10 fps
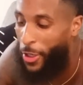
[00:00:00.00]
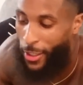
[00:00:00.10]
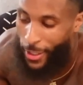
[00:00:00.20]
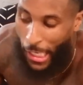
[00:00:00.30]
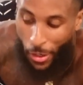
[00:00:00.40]

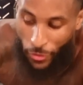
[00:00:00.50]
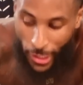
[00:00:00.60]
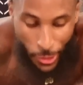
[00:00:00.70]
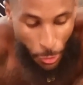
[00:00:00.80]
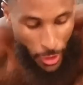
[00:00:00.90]
think I'm
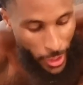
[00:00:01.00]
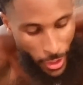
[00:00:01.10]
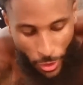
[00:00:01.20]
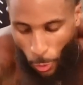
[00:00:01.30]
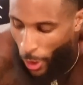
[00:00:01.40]
finna do any
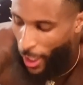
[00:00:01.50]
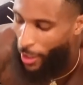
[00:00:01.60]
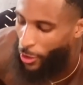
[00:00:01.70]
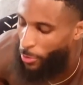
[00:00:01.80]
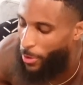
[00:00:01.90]
other
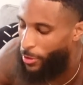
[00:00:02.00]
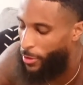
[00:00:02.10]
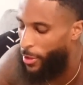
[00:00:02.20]
workout no more.